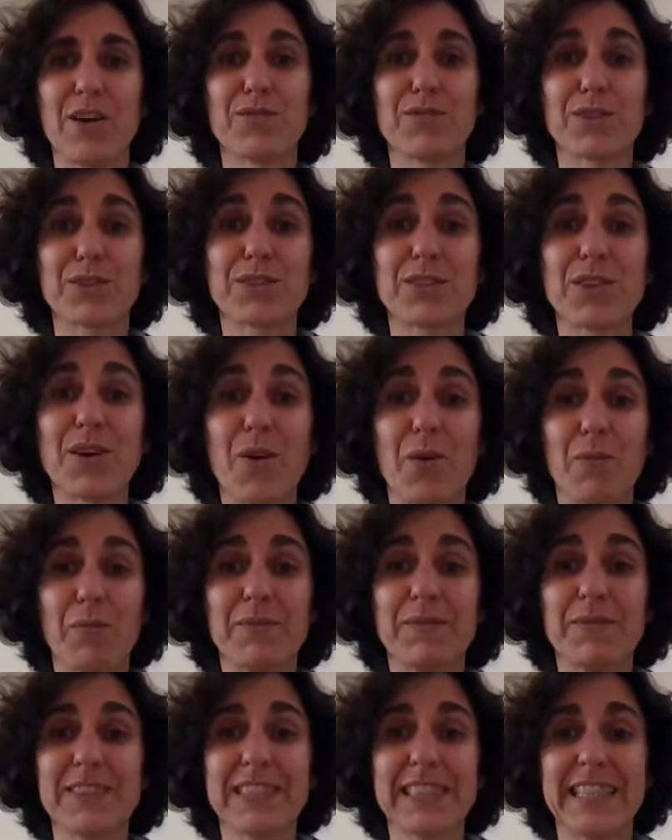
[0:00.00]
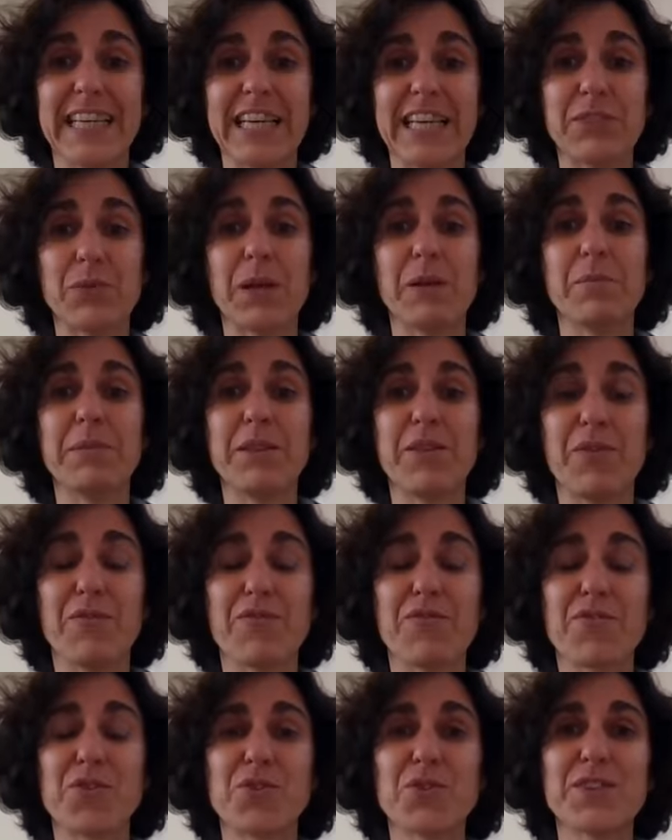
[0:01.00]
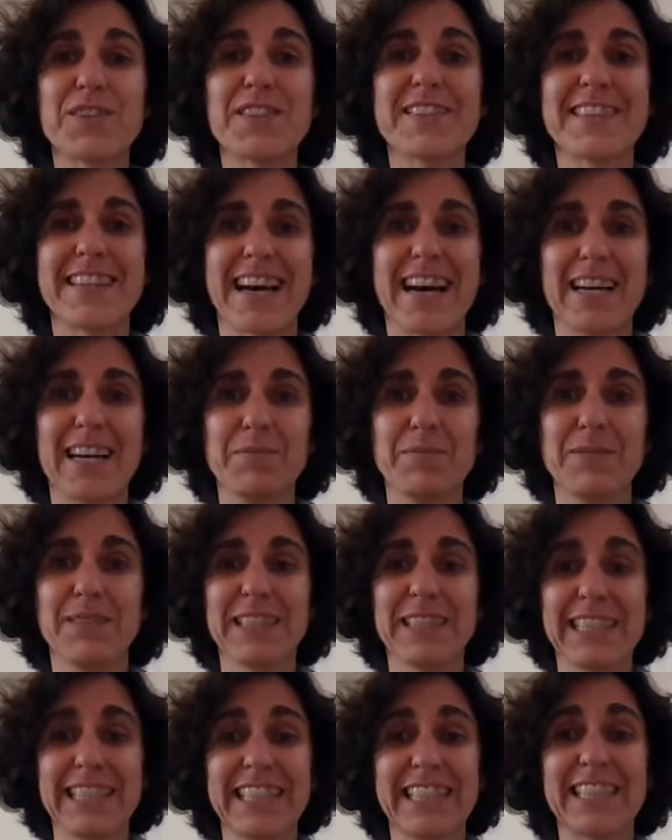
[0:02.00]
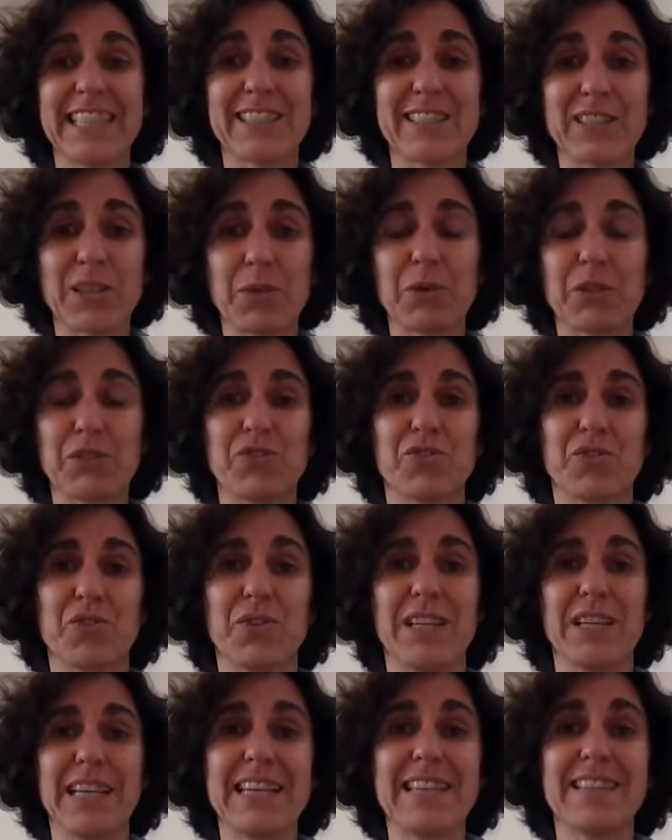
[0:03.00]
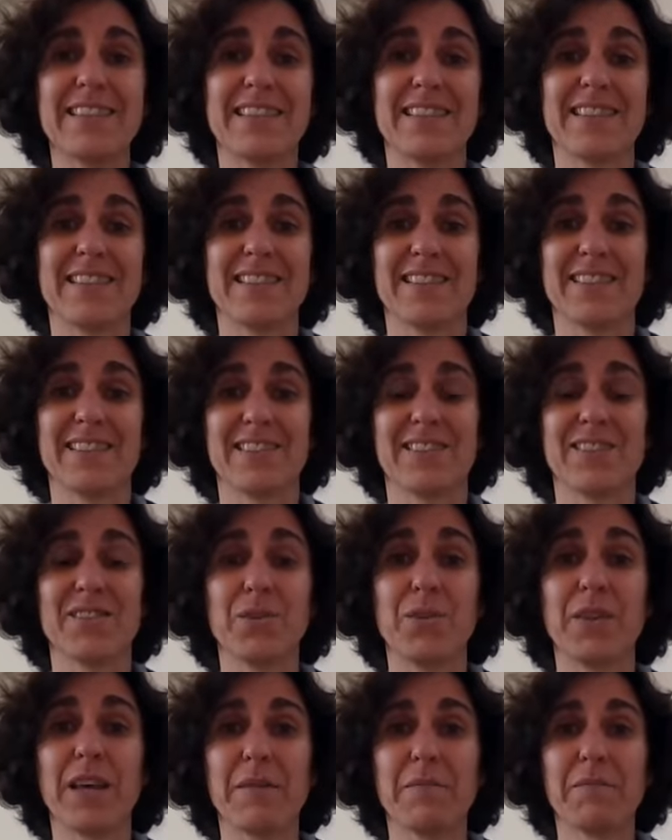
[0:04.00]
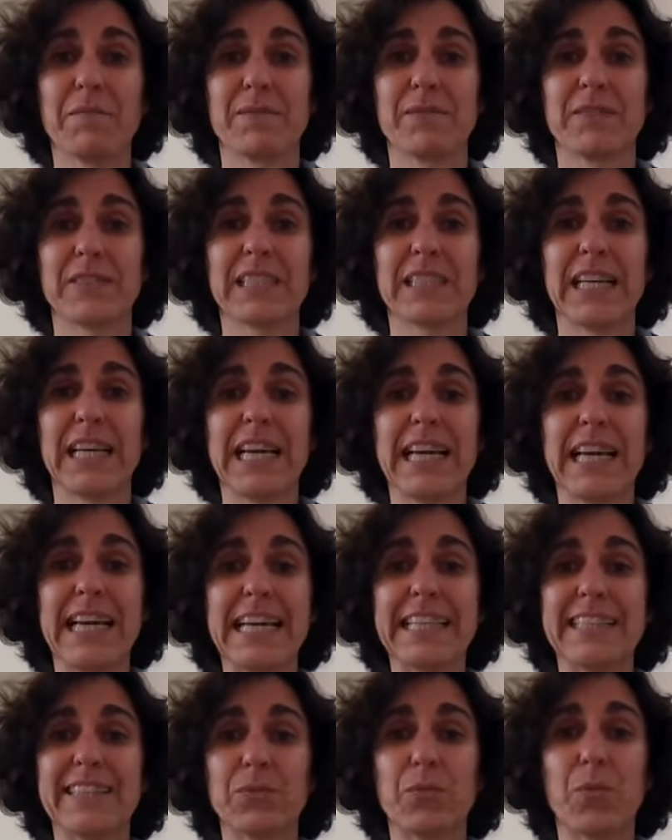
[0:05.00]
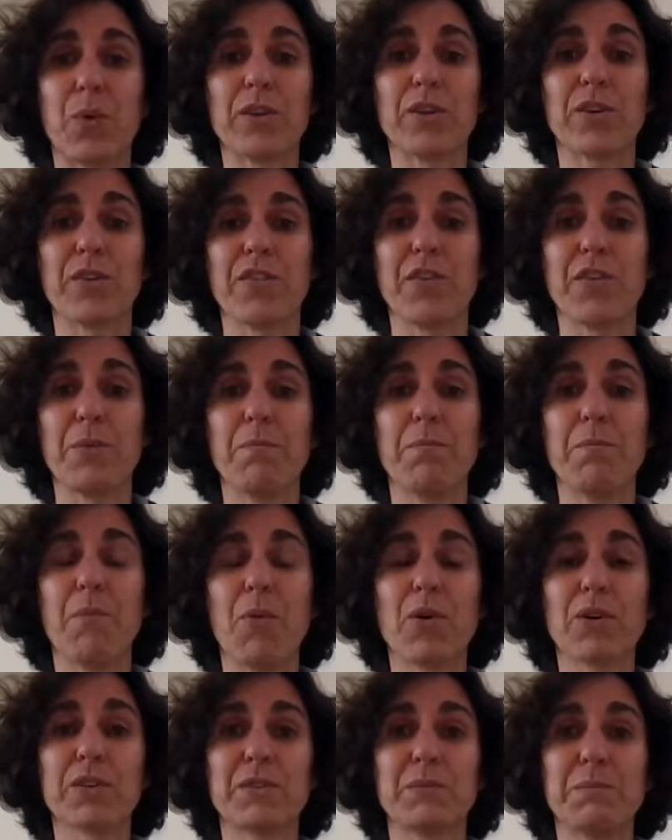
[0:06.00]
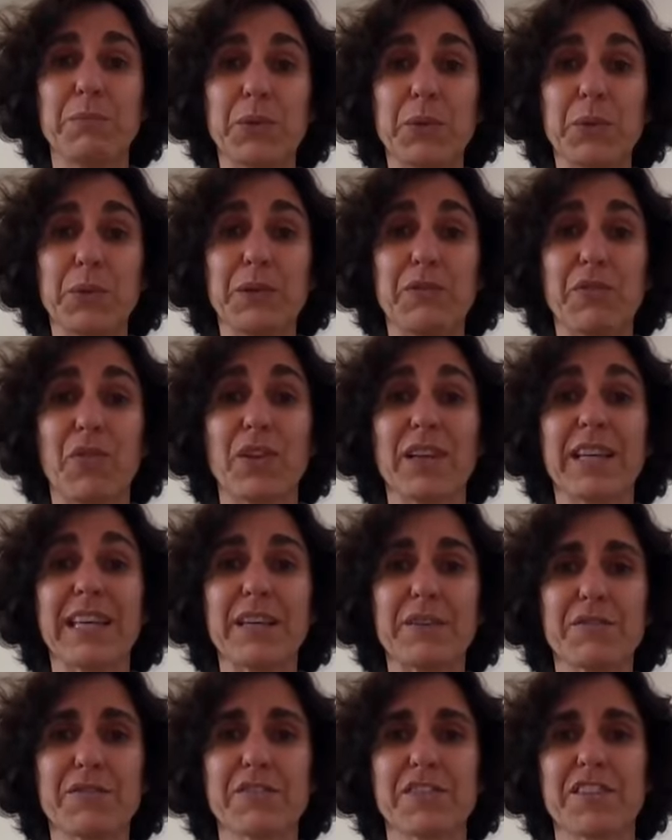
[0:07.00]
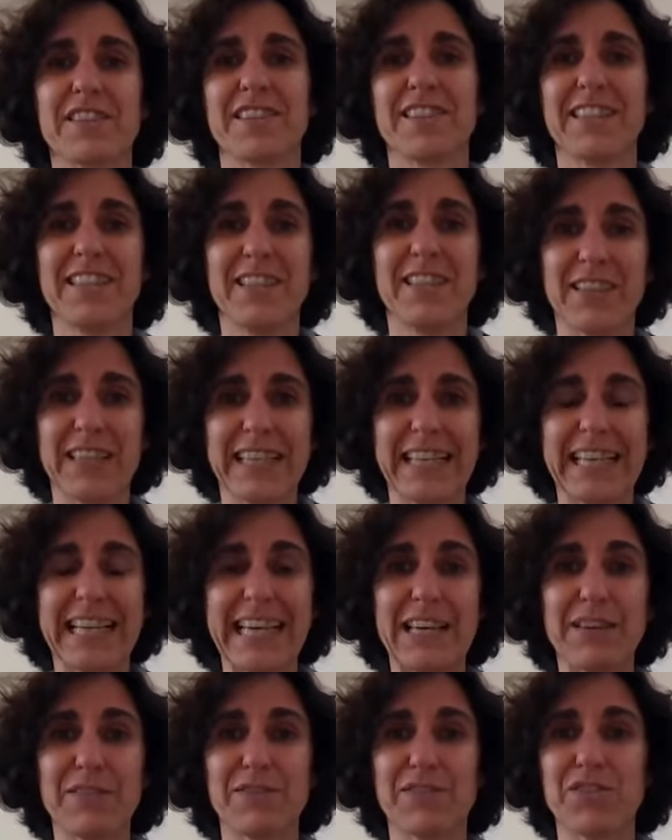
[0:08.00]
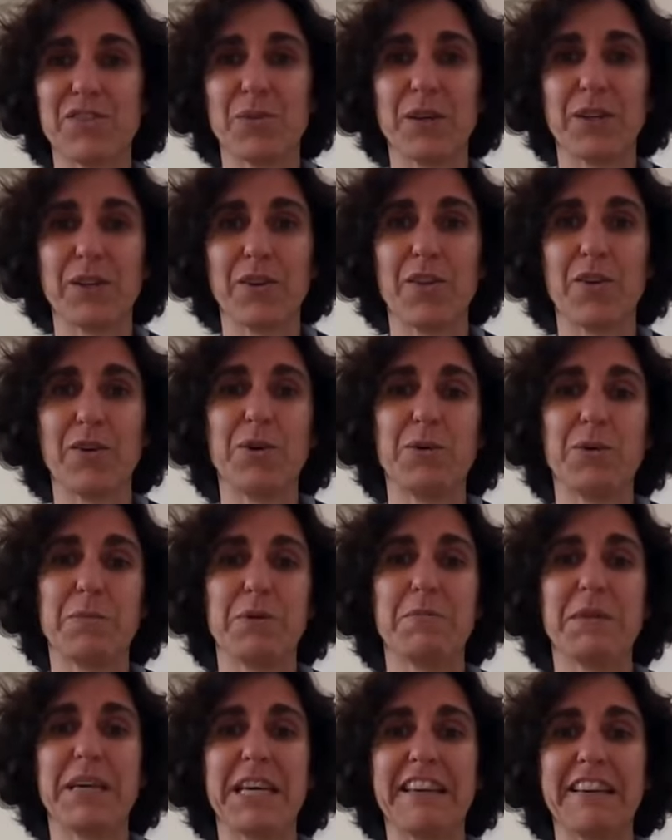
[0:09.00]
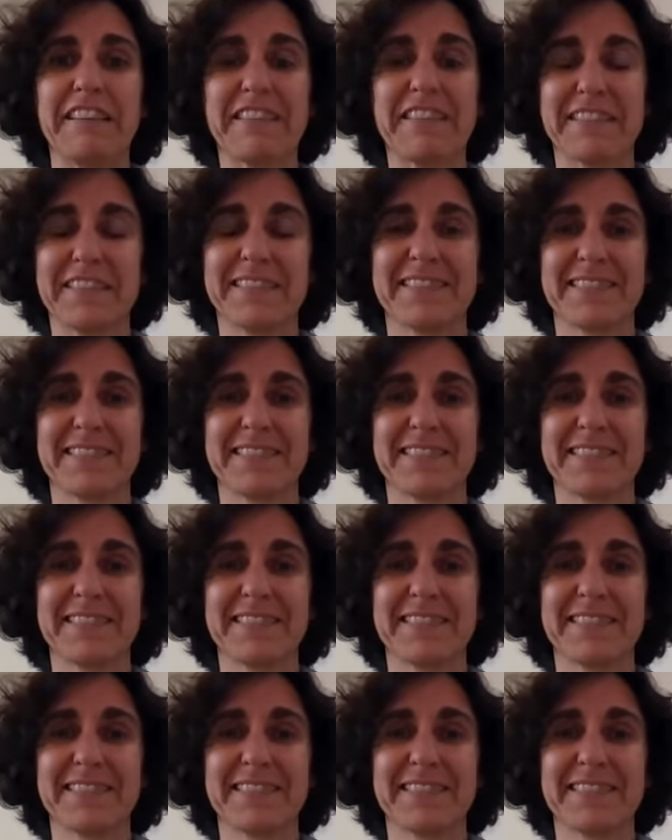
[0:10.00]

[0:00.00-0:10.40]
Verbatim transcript: For some, it will be the first time someone truly listens to them. It's one of the most beautiful gifts you can give to another human being.